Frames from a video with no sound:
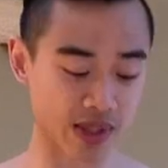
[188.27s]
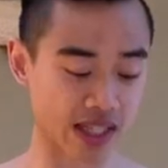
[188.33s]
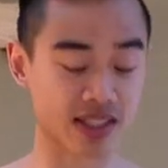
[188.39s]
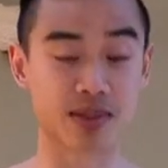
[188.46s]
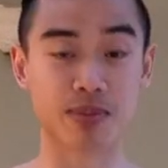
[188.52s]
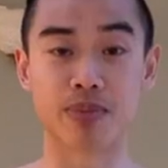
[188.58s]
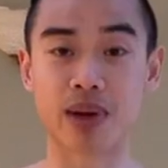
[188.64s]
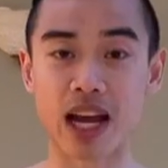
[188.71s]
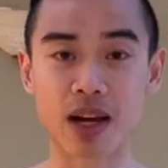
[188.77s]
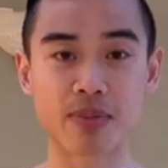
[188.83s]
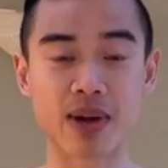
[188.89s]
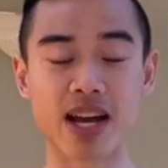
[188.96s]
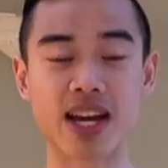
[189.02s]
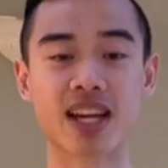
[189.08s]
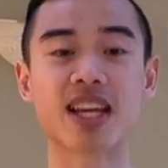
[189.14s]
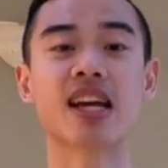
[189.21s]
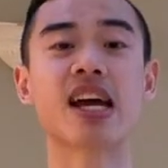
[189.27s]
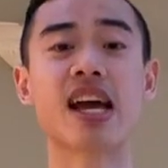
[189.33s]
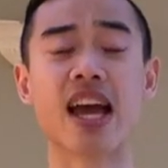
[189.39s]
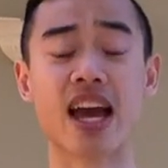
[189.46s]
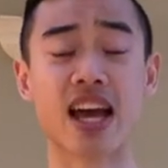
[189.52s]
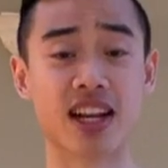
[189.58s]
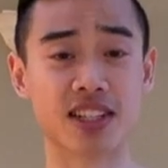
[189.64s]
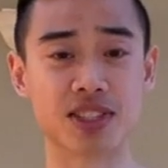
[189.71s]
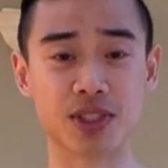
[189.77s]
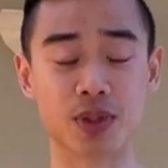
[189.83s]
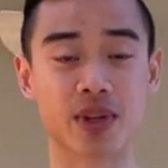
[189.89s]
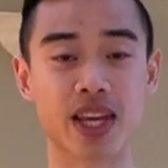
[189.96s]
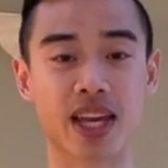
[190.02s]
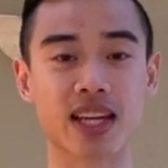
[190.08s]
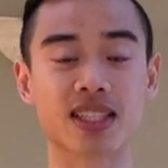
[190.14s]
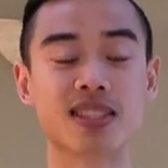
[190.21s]
That's a backpack and a
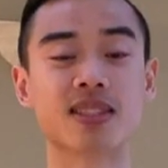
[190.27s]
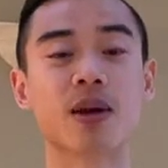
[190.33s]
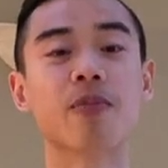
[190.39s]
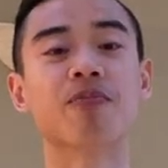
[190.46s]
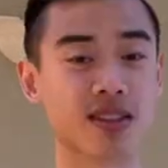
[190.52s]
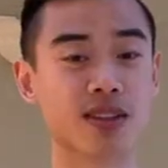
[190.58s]
suitcase.